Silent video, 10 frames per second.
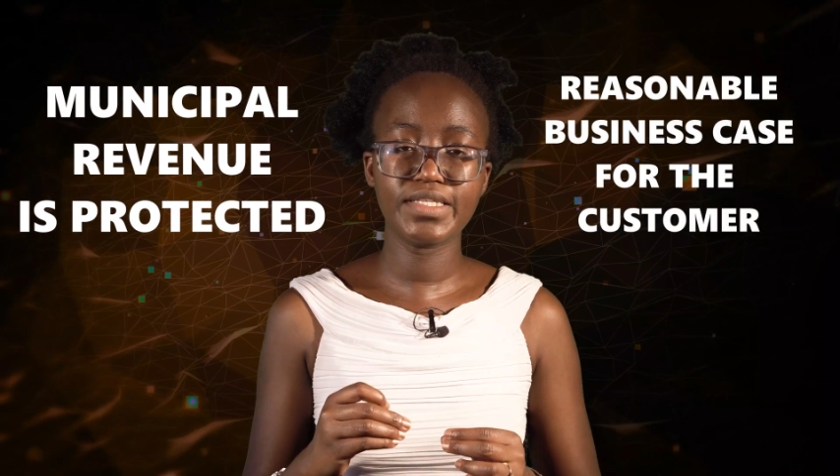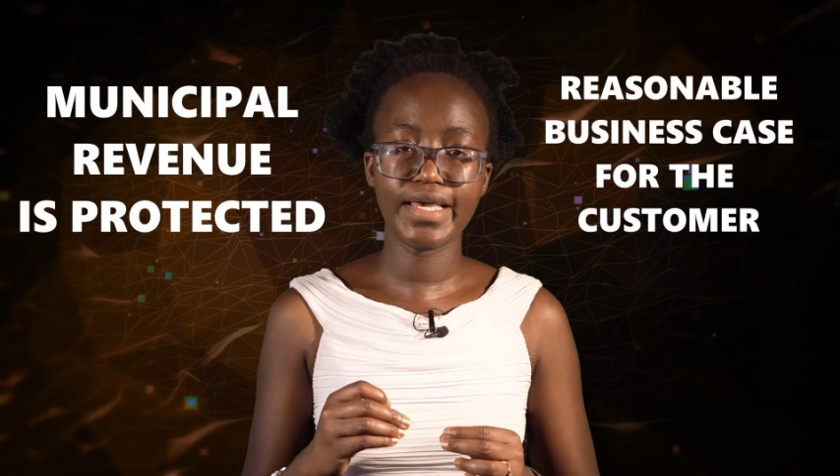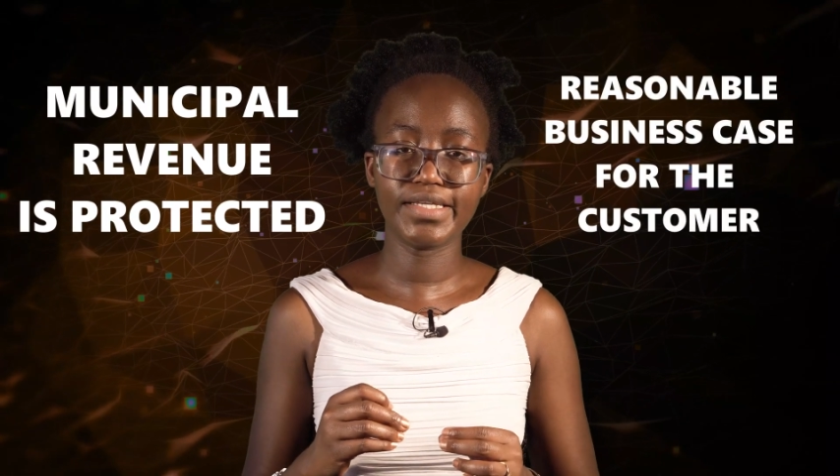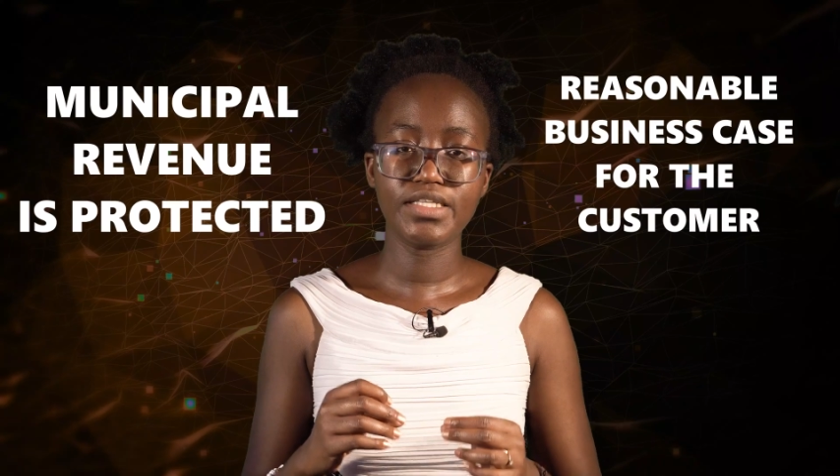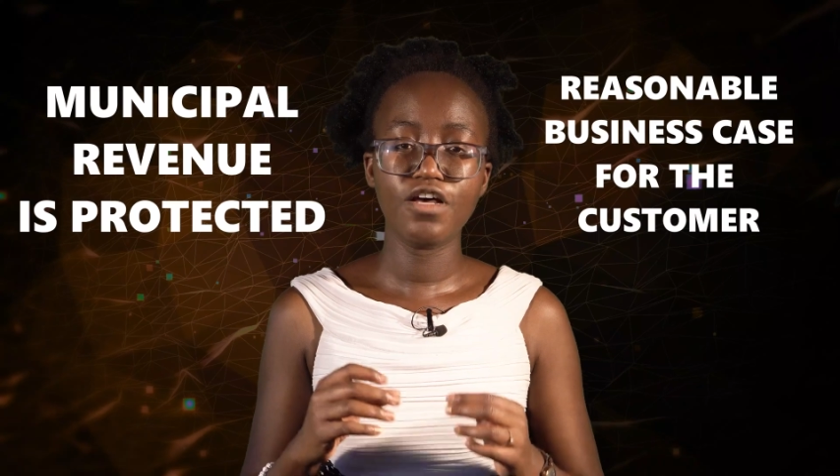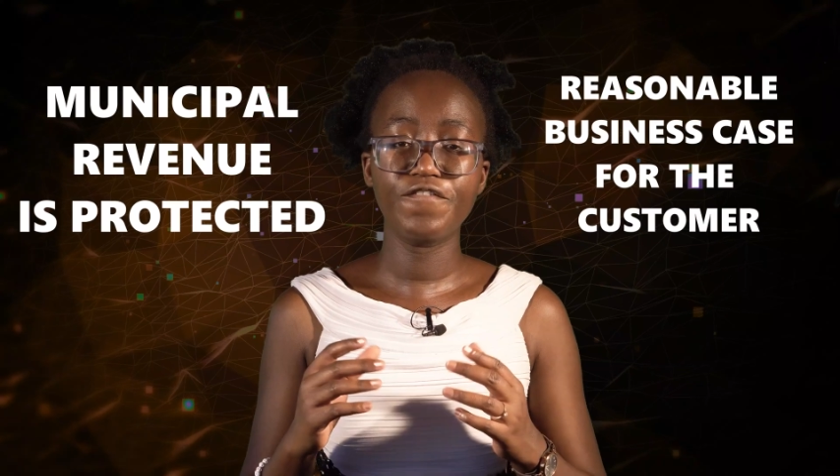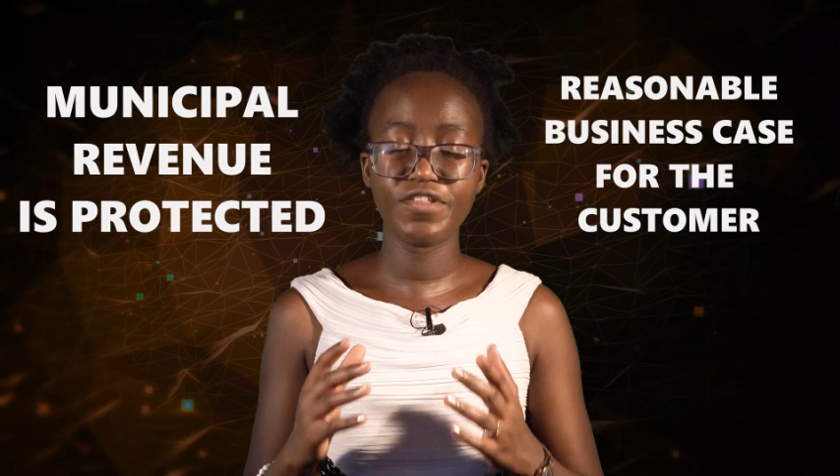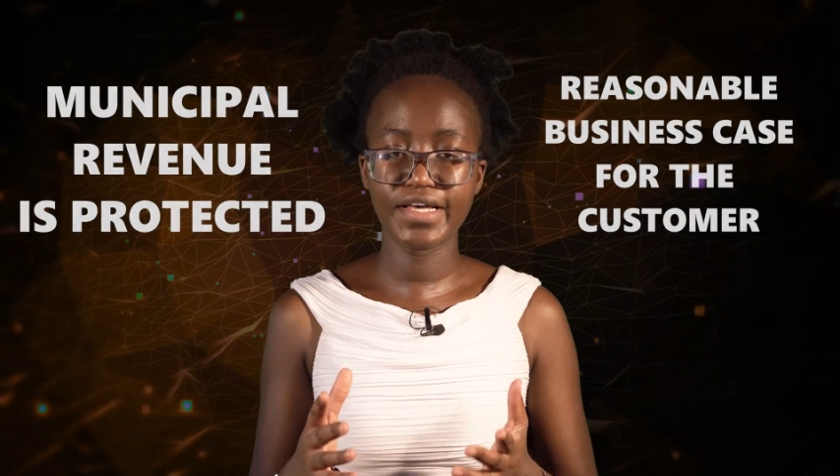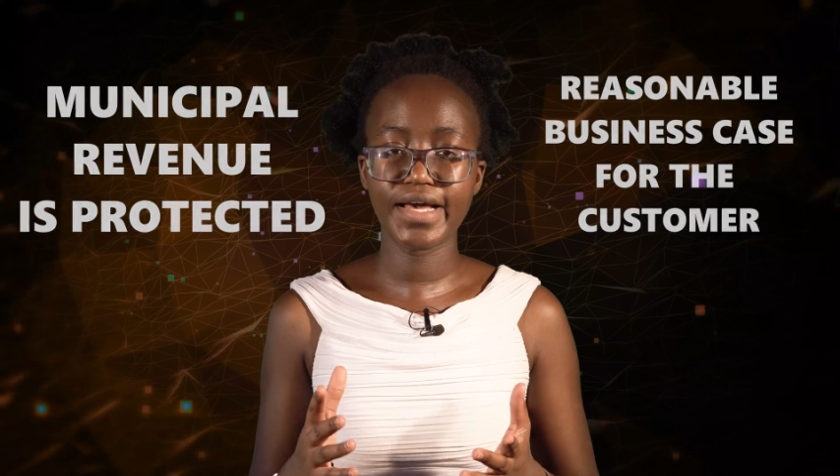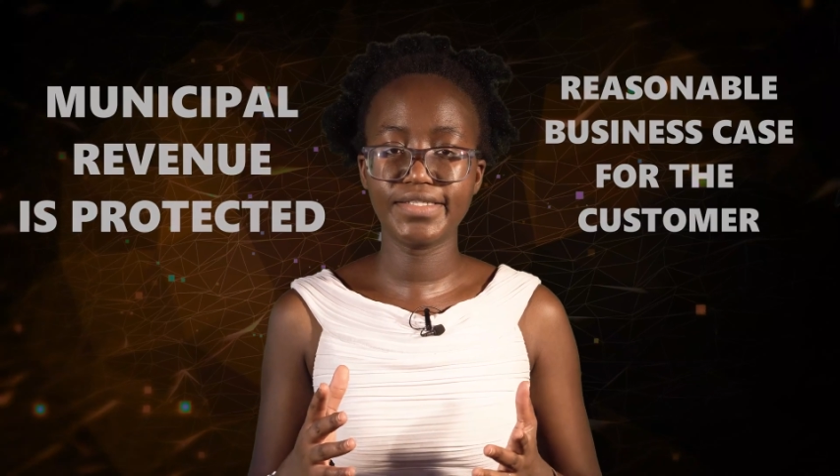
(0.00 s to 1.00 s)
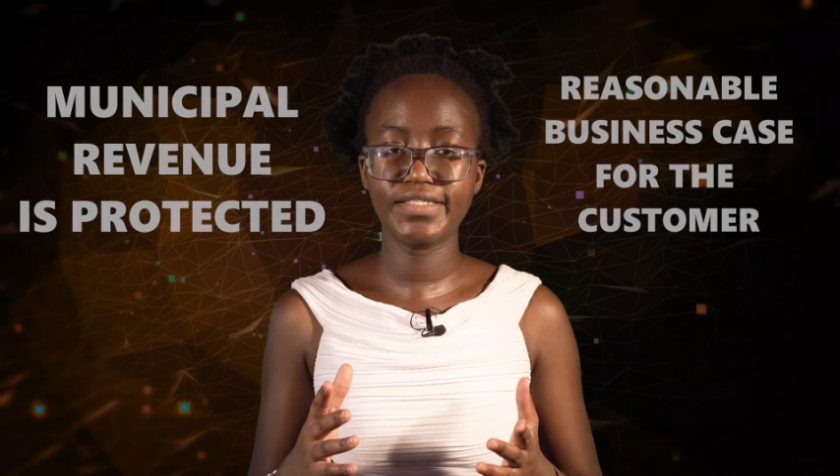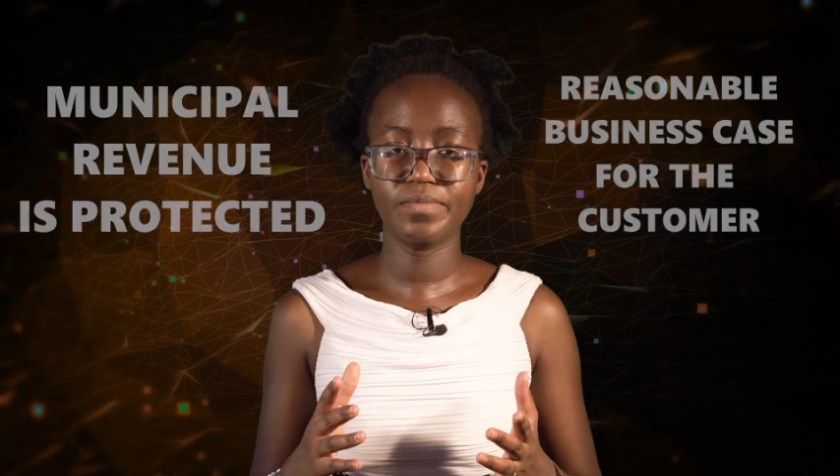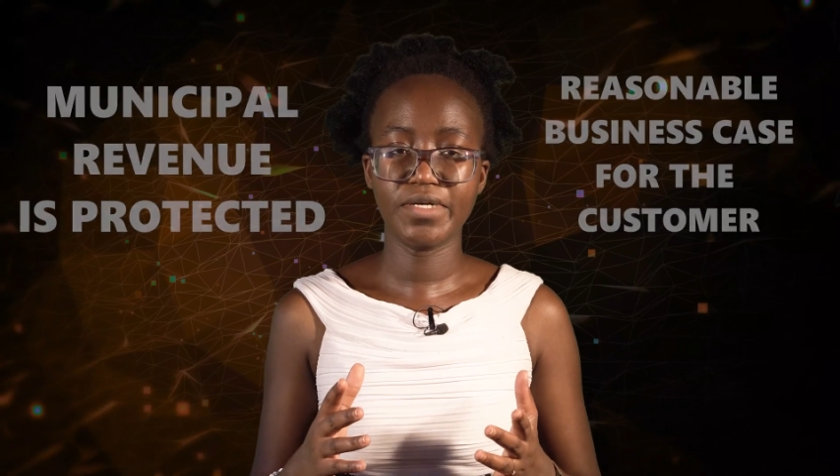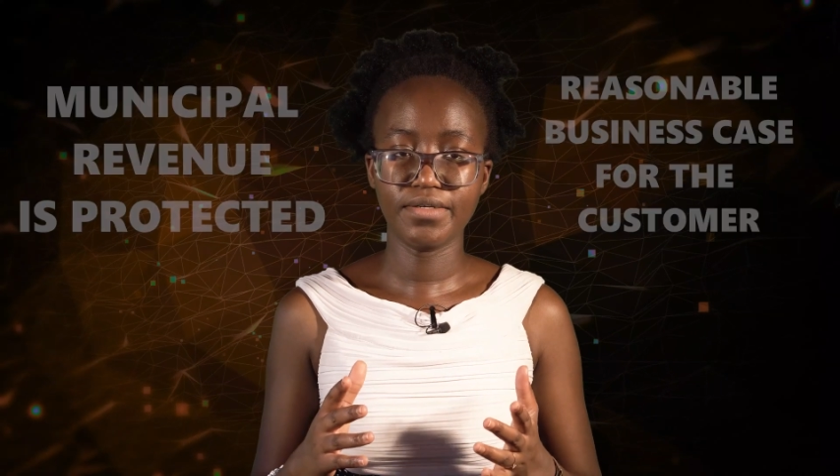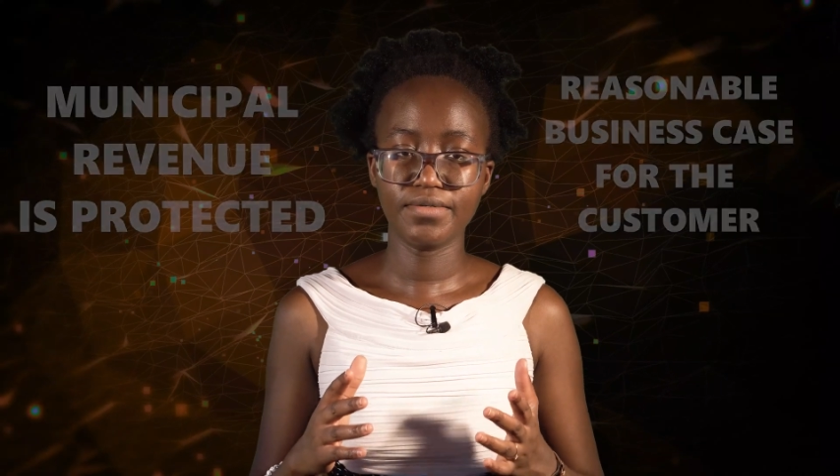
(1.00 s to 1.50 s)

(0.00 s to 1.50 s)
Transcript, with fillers: case for the customer.